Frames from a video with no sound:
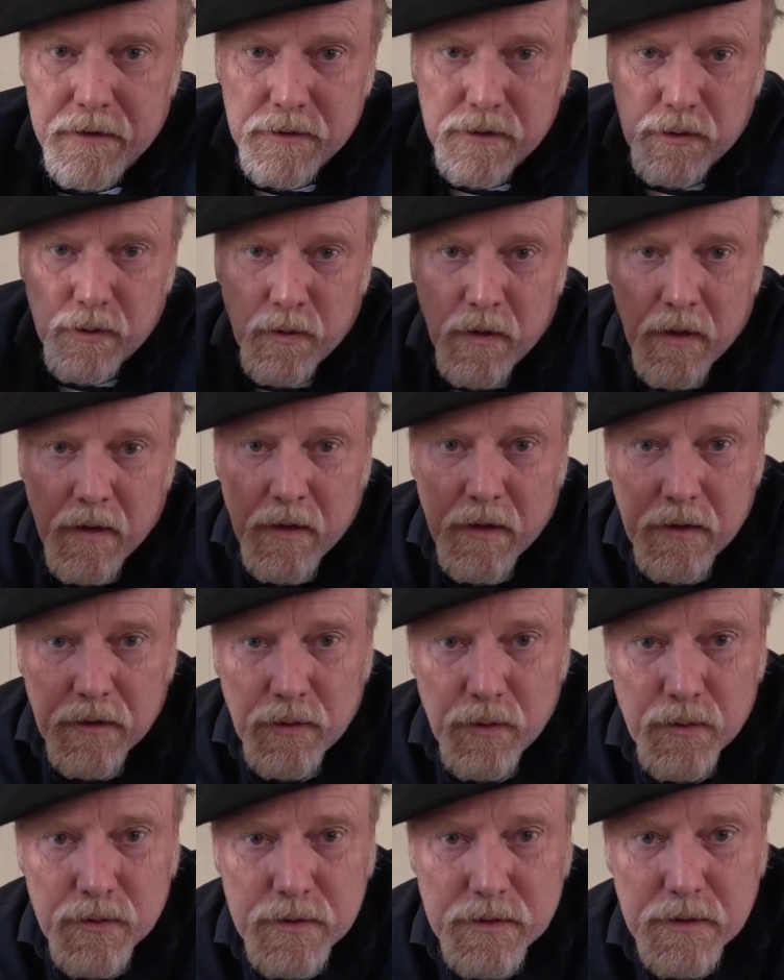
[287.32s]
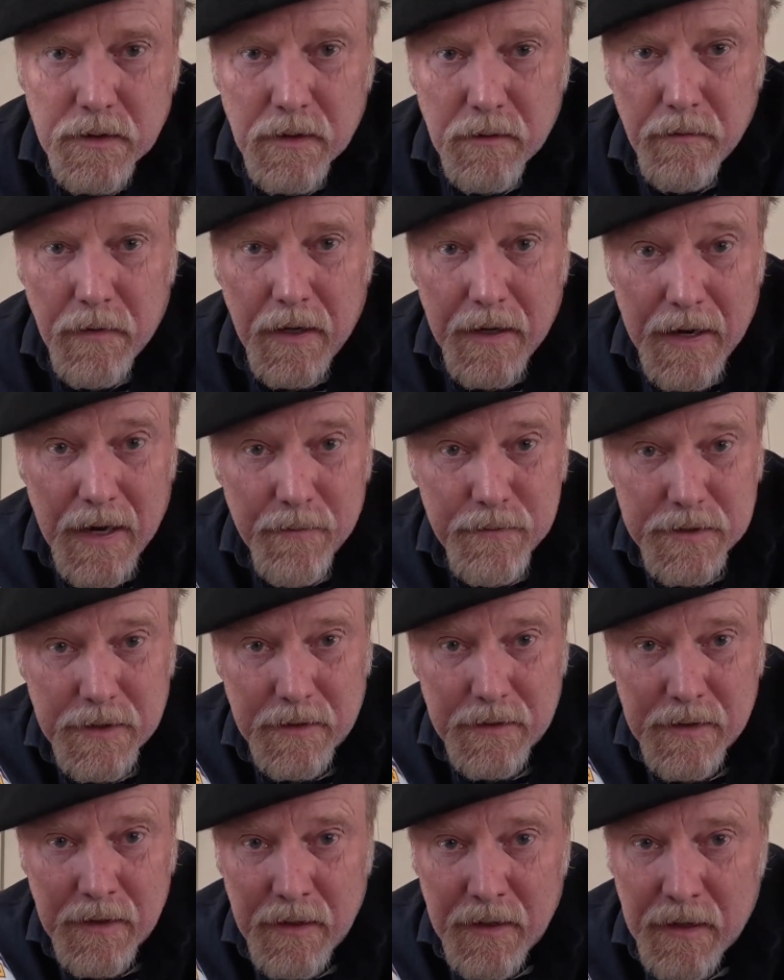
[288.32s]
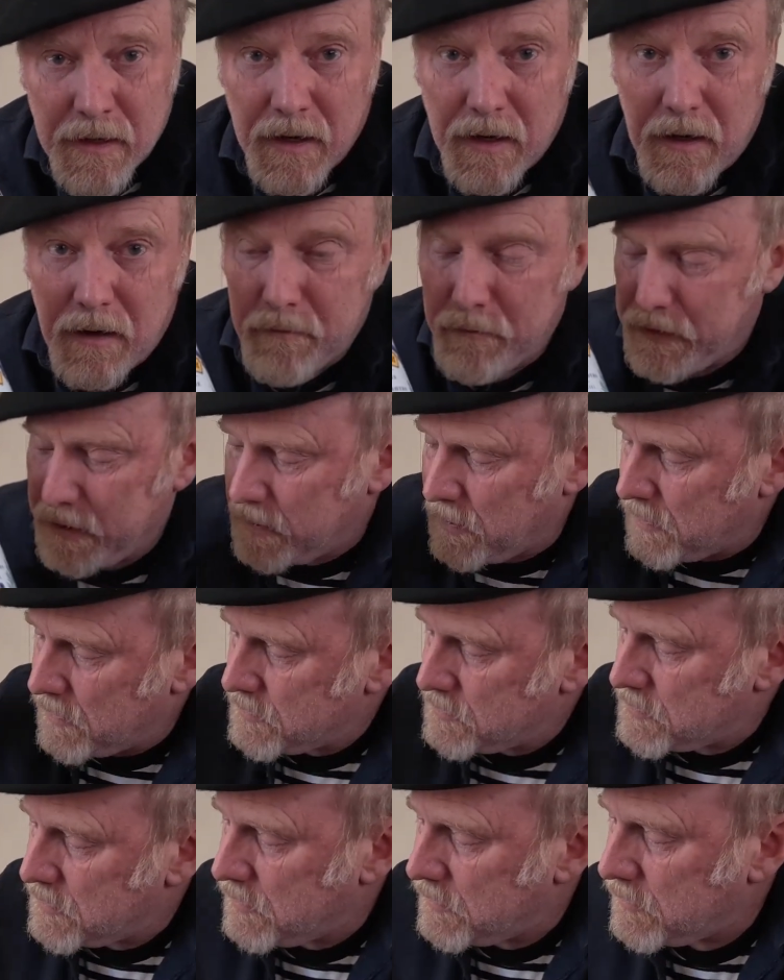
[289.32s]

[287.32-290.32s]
to use some absinthe because